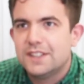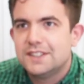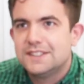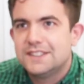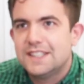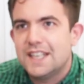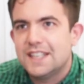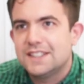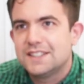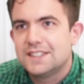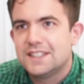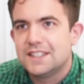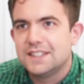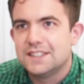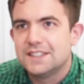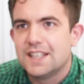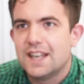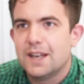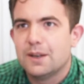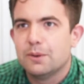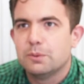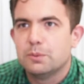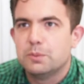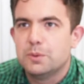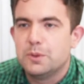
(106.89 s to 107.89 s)
test this
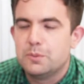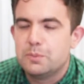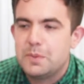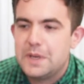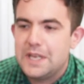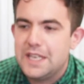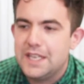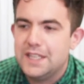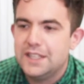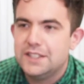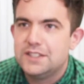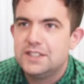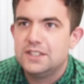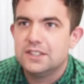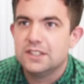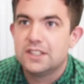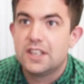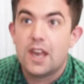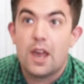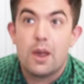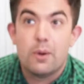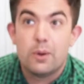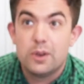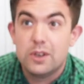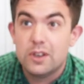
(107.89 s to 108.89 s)
out would be to
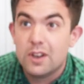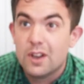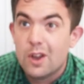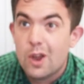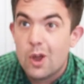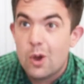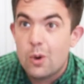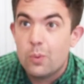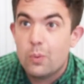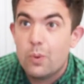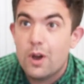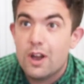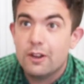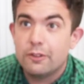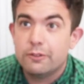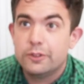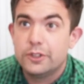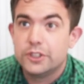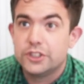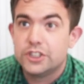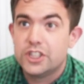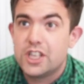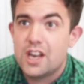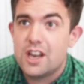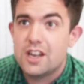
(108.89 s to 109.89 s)
go and work
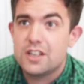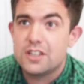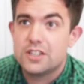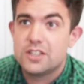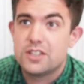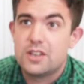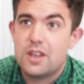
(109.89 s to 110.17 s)
for a church.